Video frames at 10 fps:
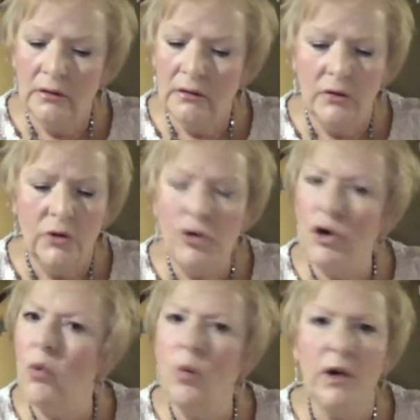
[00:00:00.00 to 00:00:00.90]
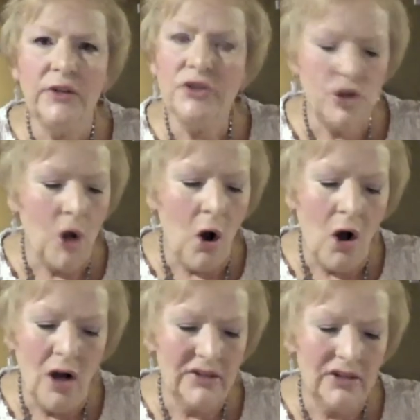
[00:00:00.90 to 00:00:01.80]
No one
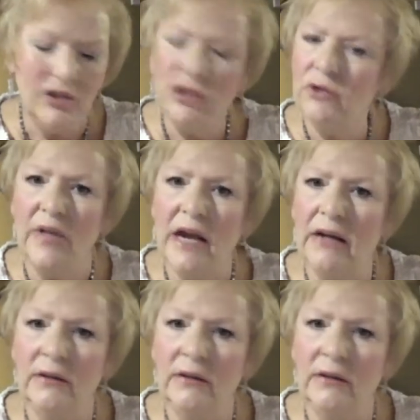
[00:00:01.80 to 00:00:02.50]
taught you that.